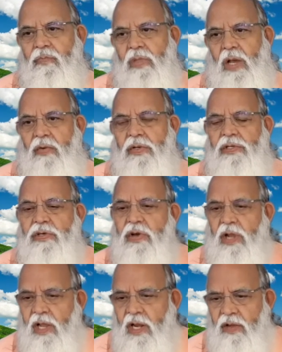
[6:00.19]
Our
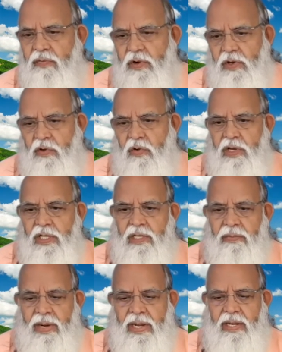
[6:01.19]
struggle of controlling the
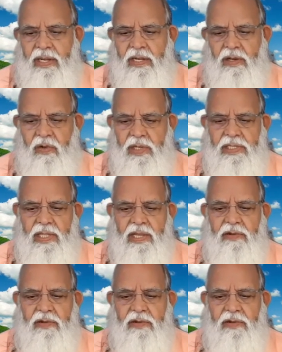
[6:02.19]
mind, you know, is like